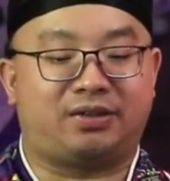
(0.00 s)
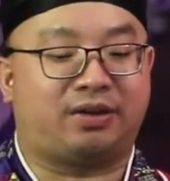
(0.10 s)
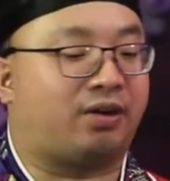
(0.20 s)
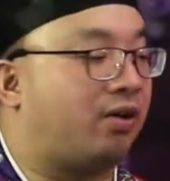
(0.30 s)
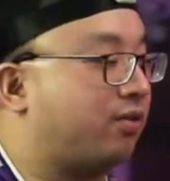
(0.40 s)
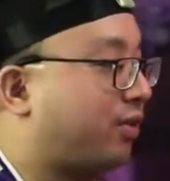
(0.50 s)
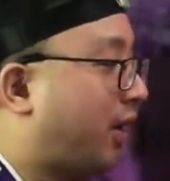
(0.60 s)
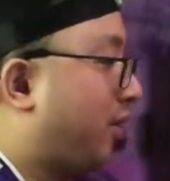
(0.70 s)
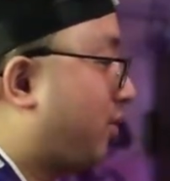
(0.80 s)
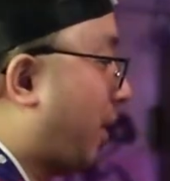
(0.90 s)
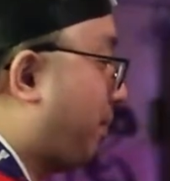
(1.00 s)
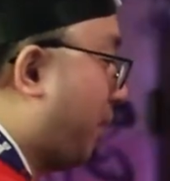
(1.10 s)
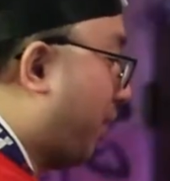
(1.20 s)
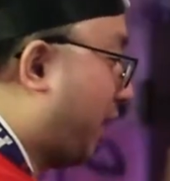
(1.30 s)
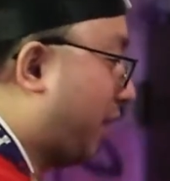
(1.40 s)
to the altar and you start
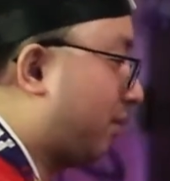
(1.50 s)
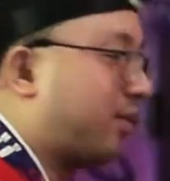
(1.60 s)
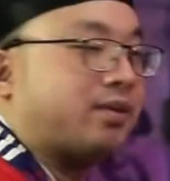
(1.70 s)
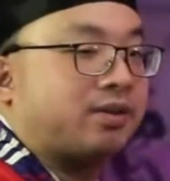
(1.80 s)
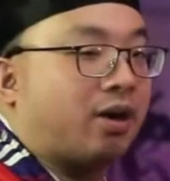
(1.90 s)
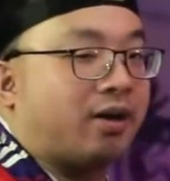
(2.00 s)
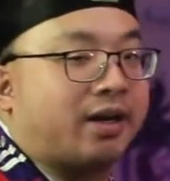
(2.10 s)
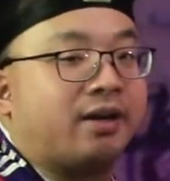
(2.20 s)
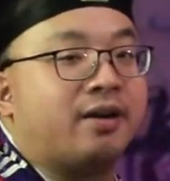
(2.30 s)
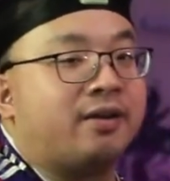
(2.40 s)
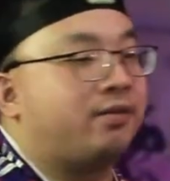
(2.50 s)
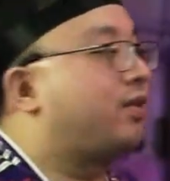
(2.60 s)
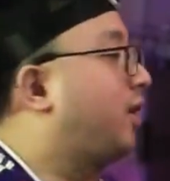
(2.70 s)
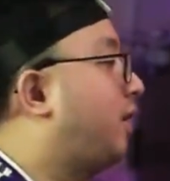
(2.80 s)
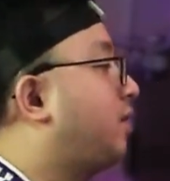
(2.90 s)
burning and talking. The other